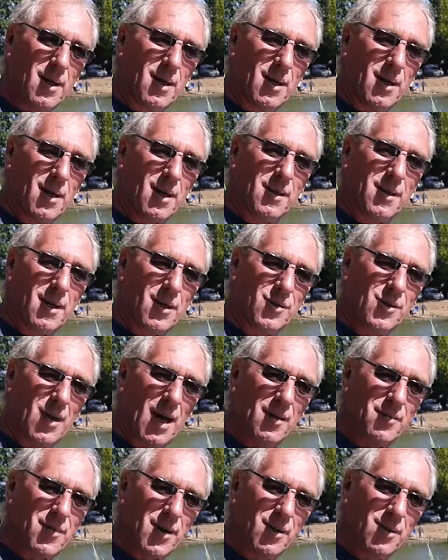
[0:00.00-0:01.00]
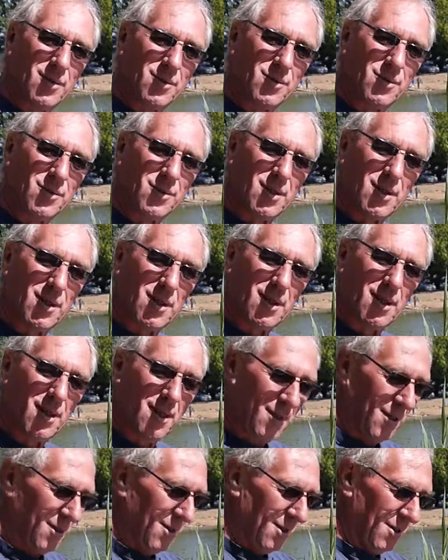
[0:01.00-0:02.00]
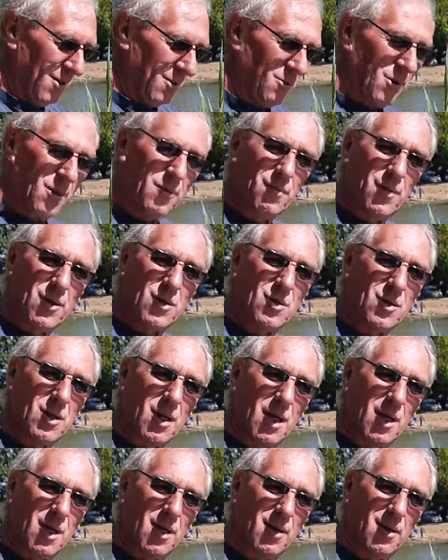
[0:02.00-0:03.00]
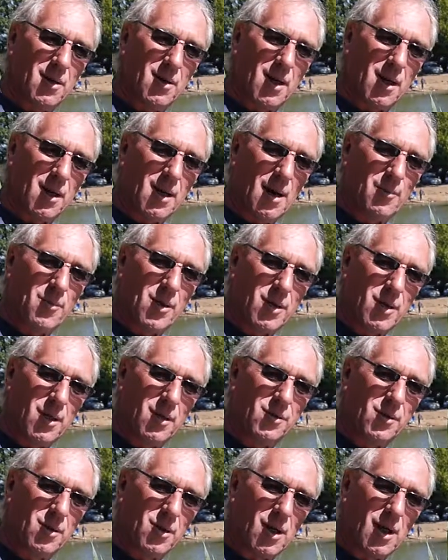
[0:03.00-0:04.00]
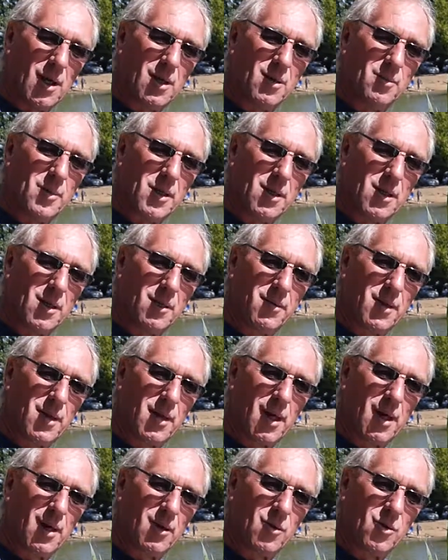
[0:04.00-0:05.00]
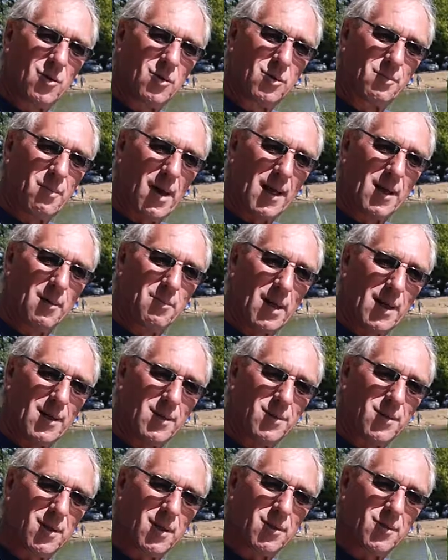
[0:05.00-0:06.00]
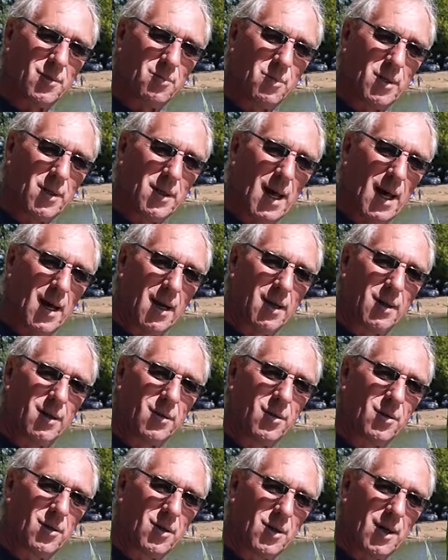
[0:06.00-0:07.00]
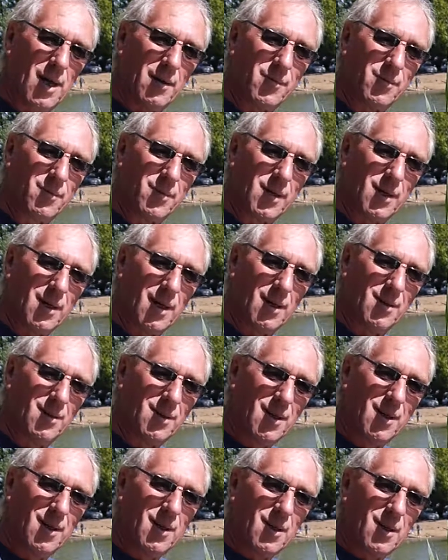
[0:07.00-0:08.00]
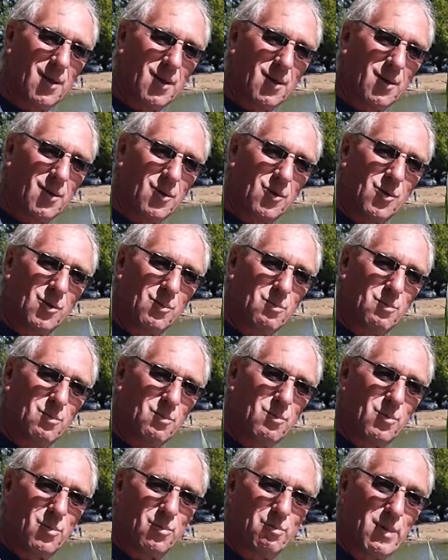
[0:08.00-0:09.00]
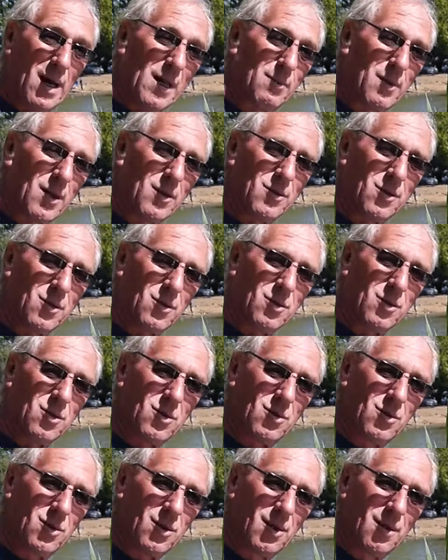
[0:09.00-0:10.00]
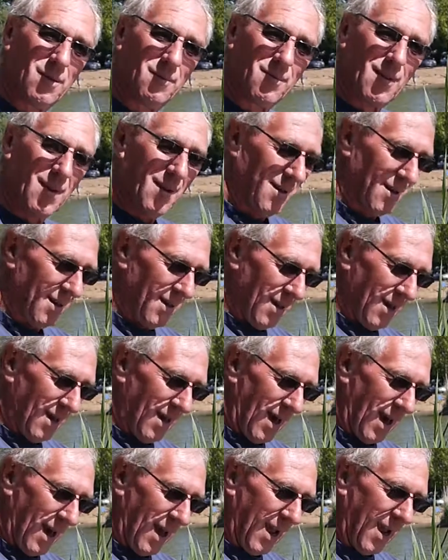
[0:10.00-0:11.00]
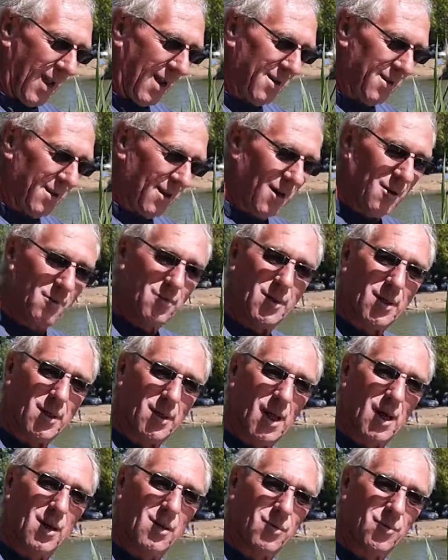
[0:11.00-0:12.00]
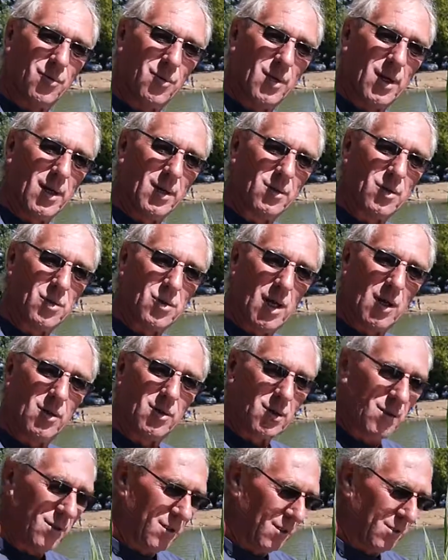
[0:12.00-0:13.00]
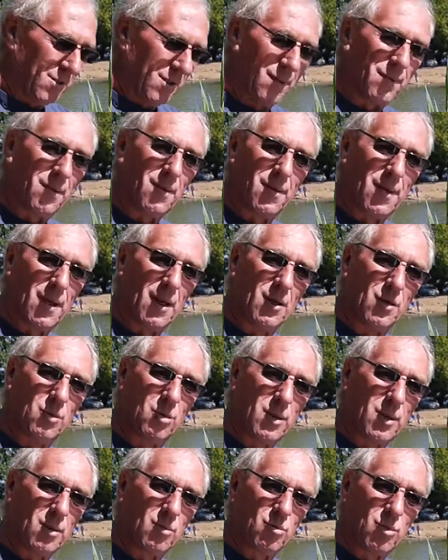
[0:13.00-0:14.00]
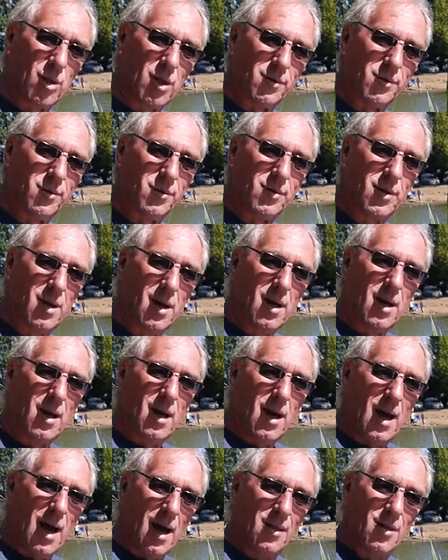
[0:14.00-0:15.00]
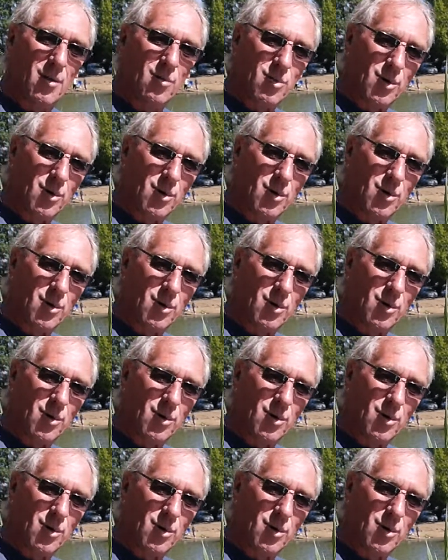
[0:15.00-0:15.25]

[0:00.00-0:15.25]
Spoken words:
near Southend-on-Sea. We fished here a couple of years ago and we did a video called Back to Basics. We're now going to do another video called Back to Basics 2. And I'm going to go through it and show you the different things with the rods and the